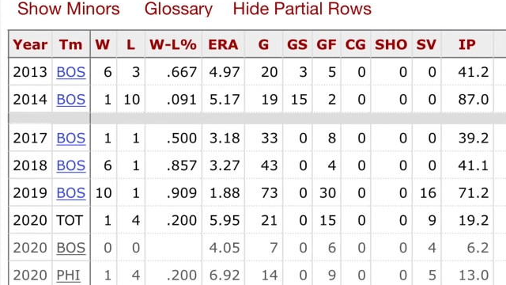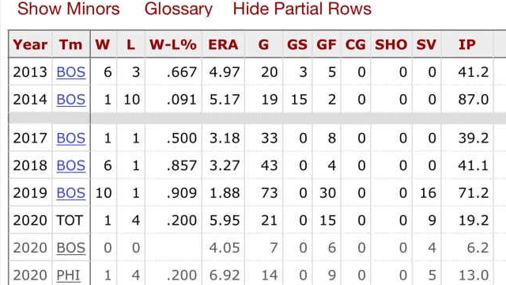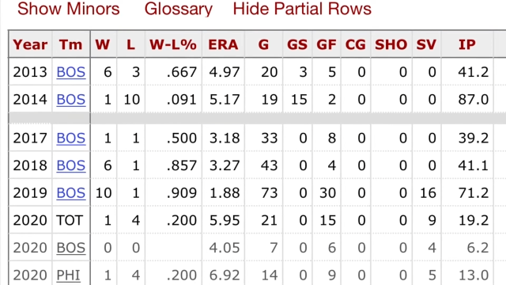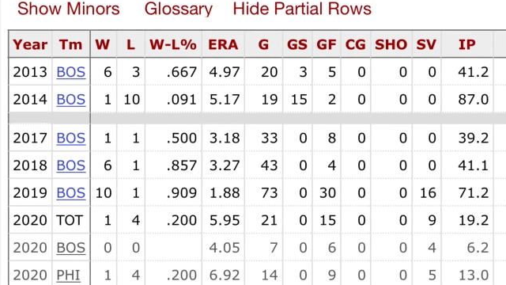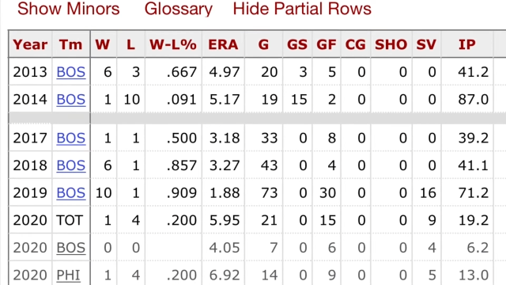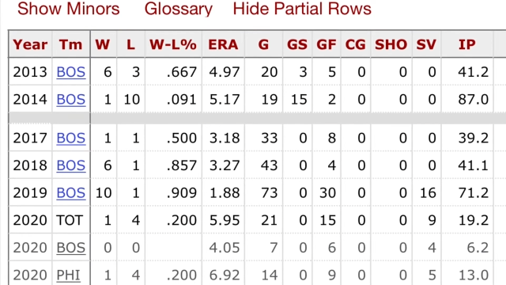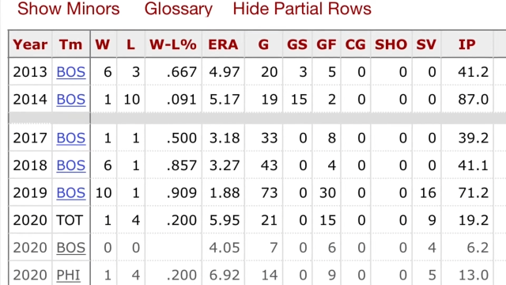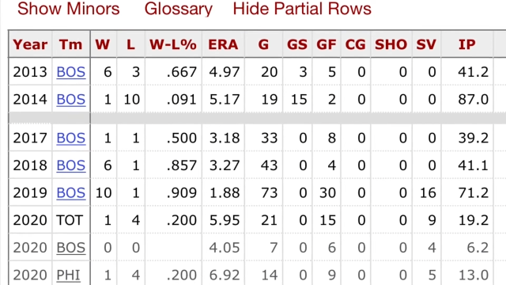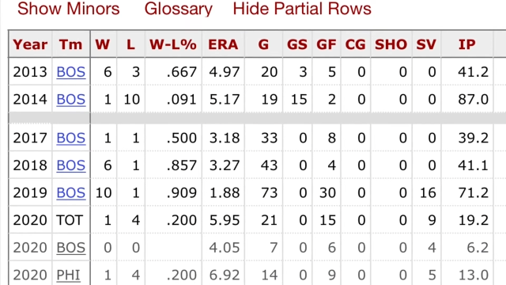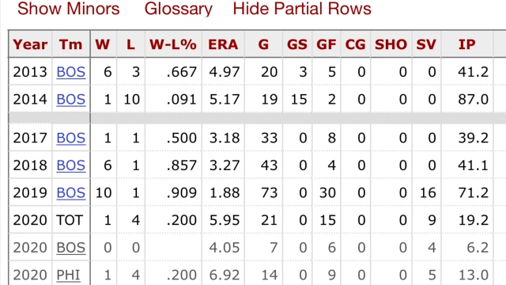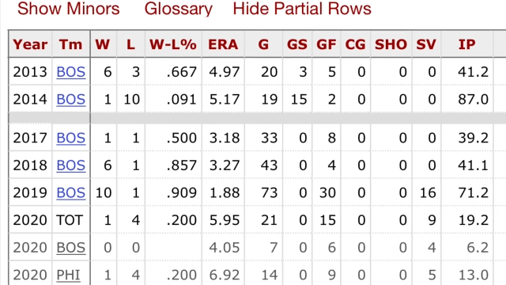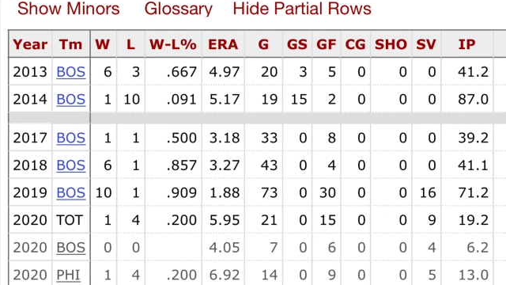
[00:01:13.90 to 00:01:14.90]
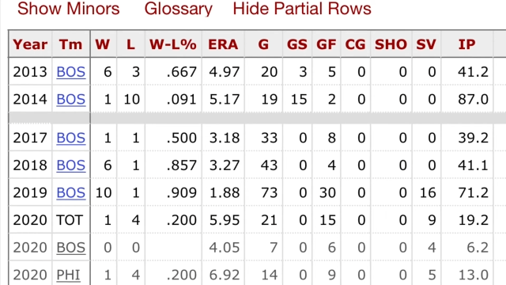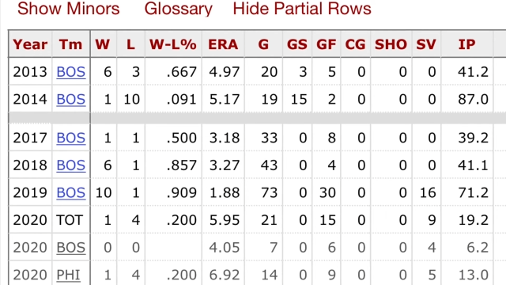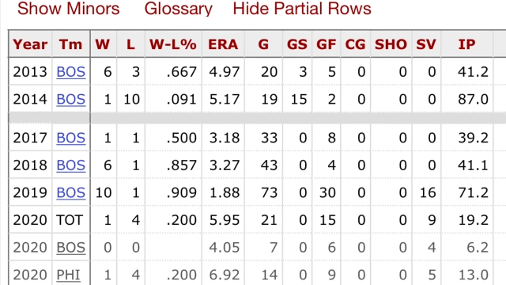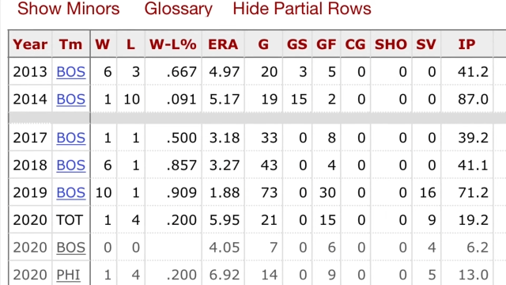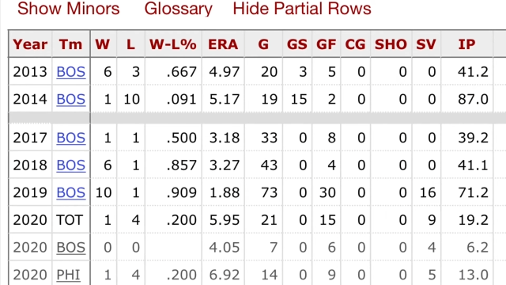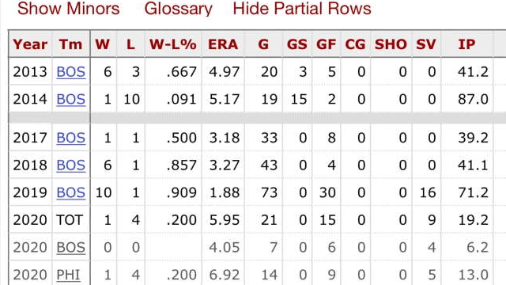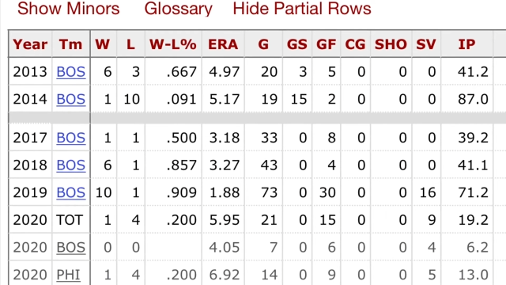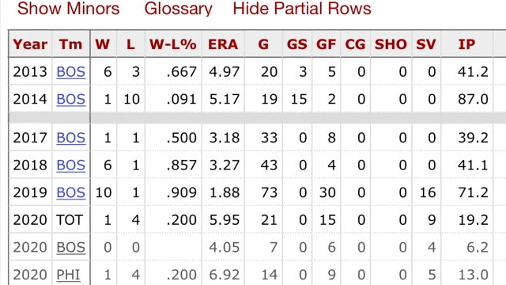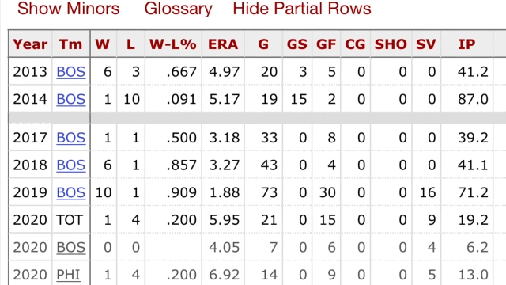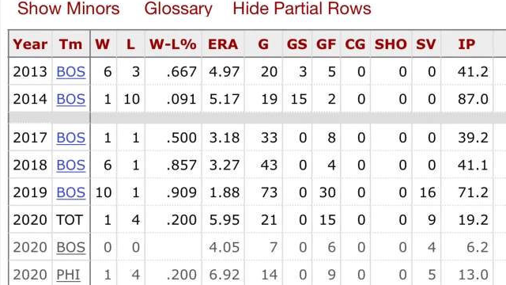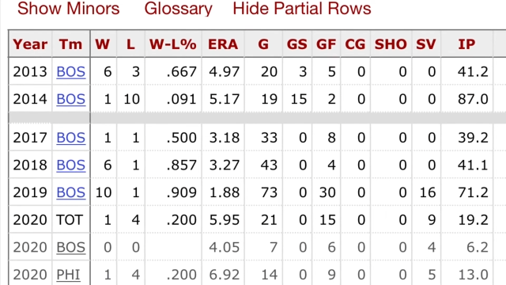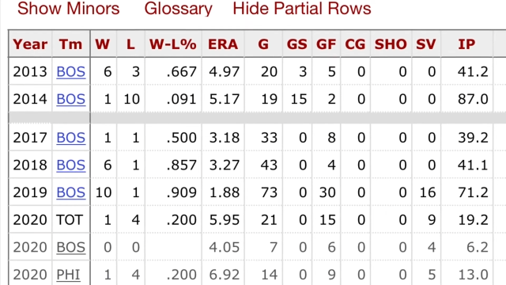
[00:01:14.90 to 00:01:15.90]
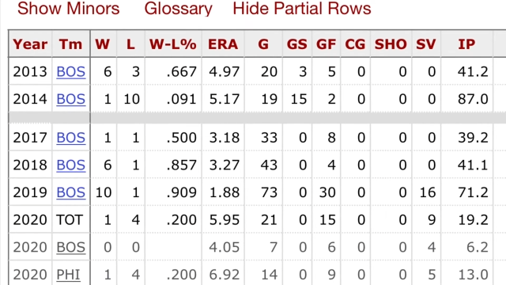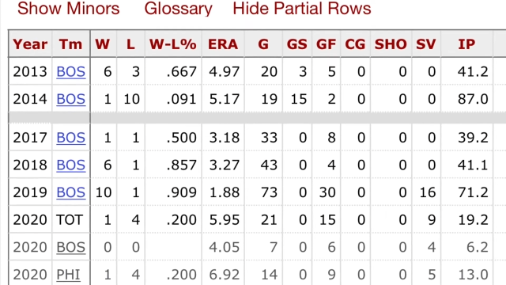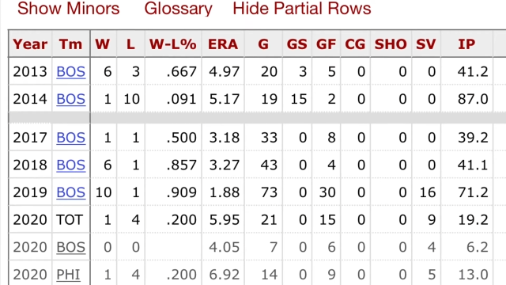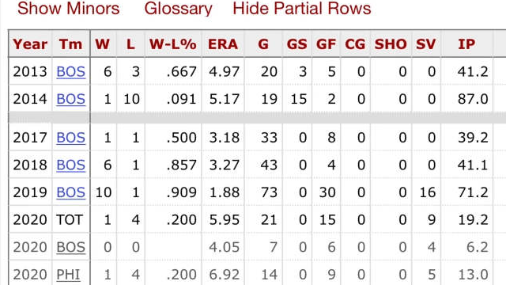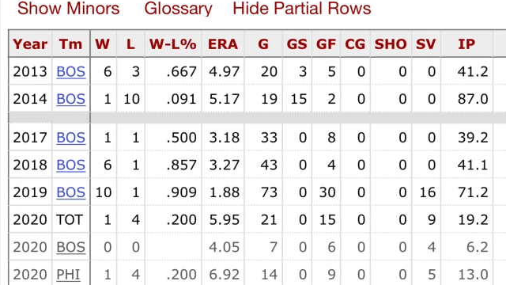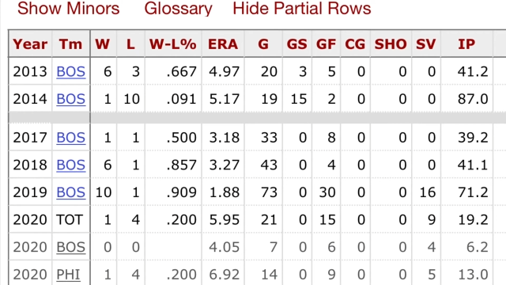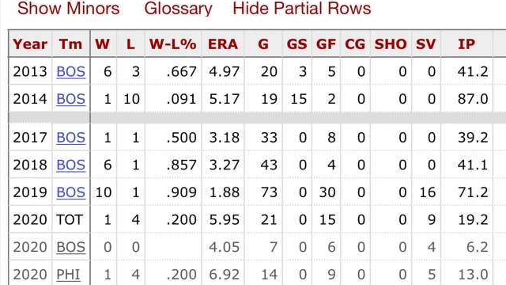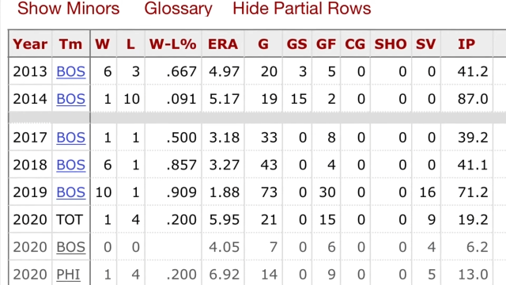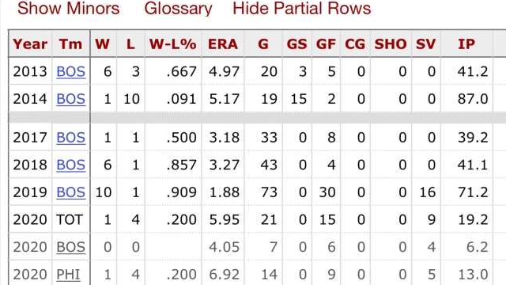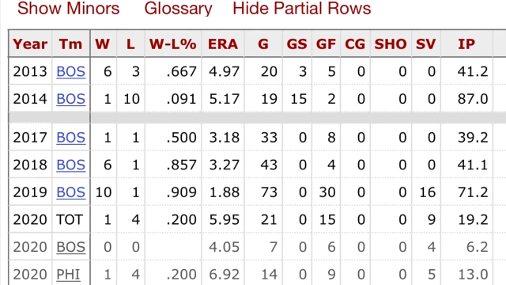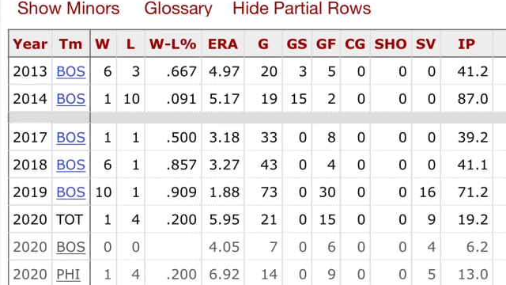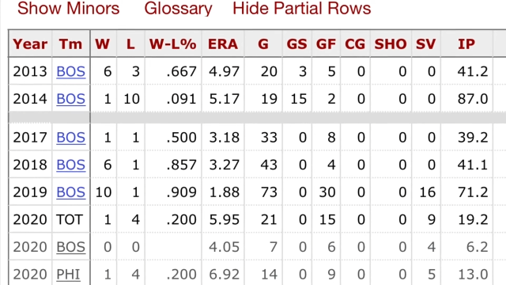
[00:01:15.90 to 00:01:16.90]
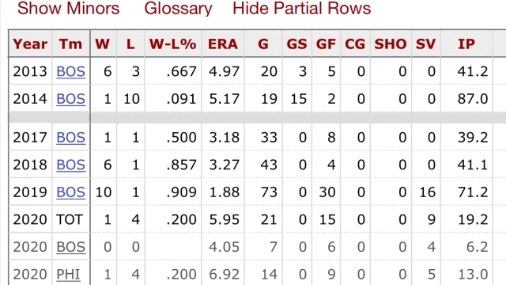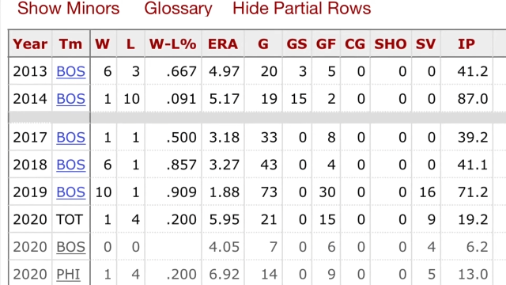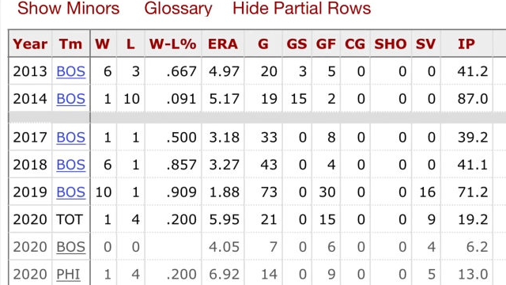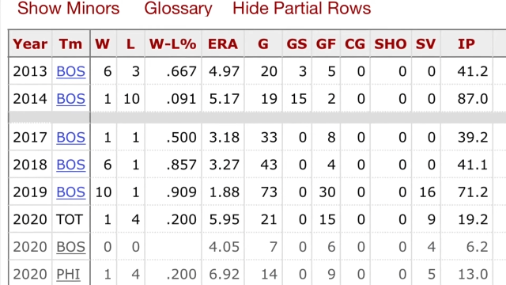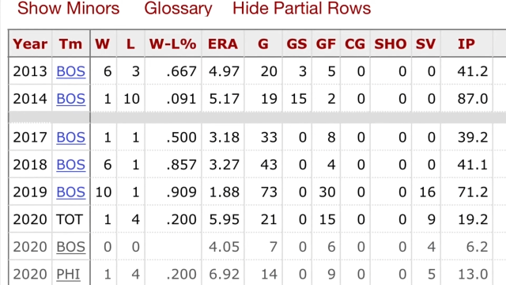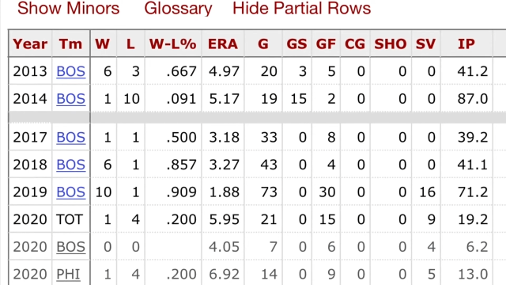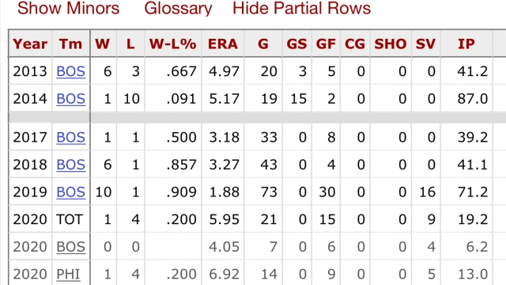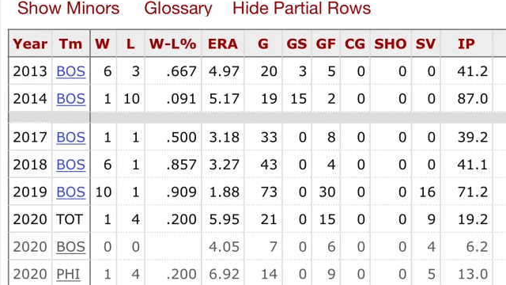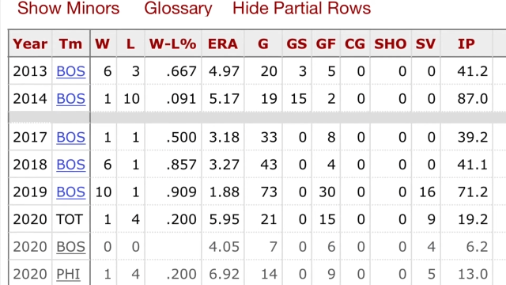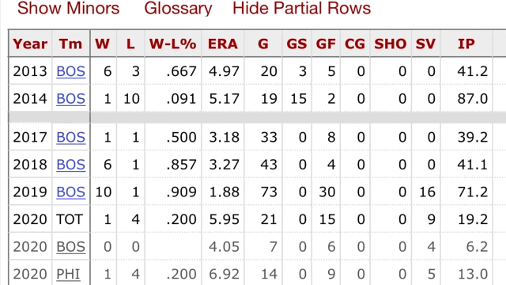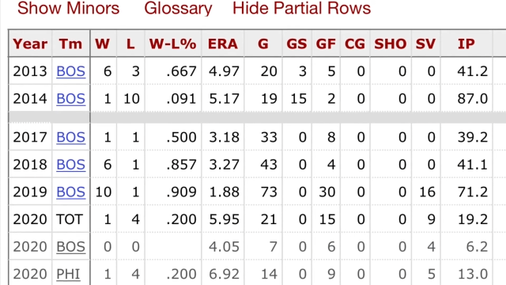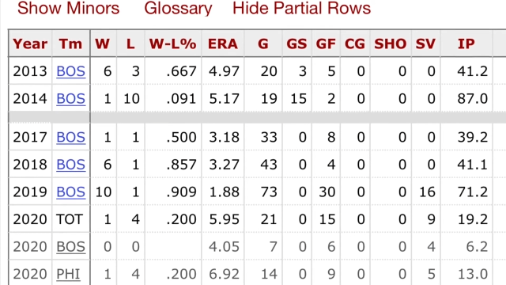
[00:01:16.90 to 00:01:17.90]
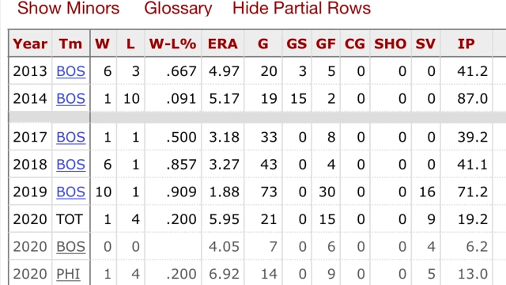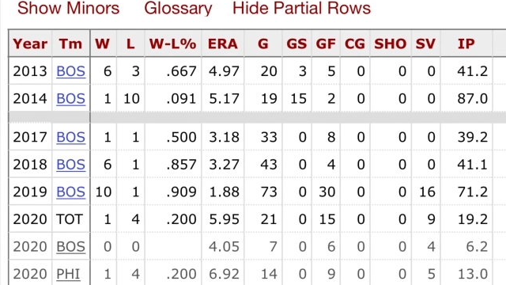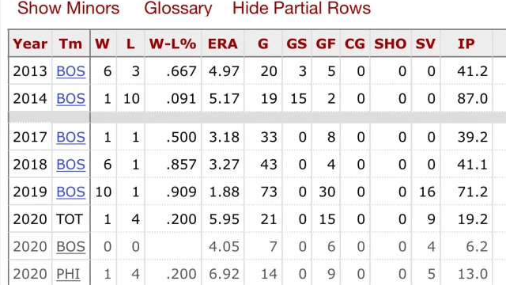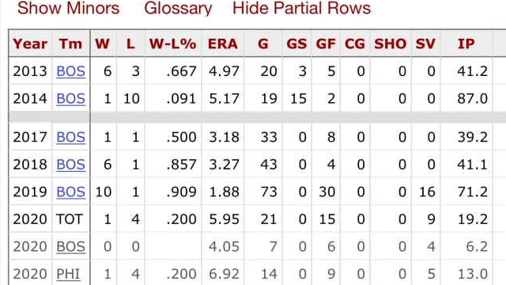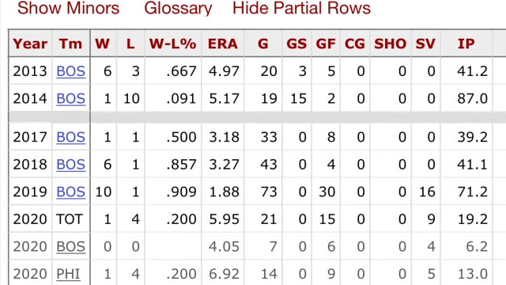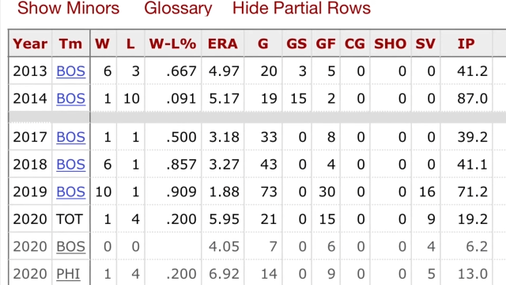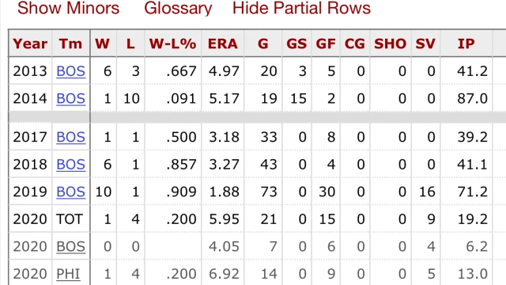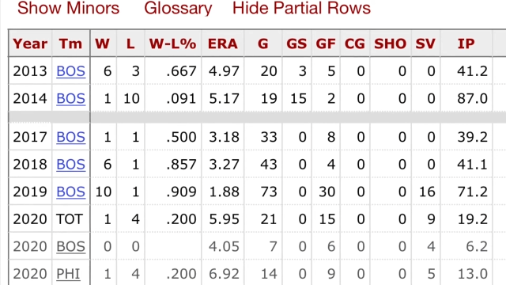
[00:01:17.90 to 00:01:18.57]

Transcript: [unreadable: no face in view]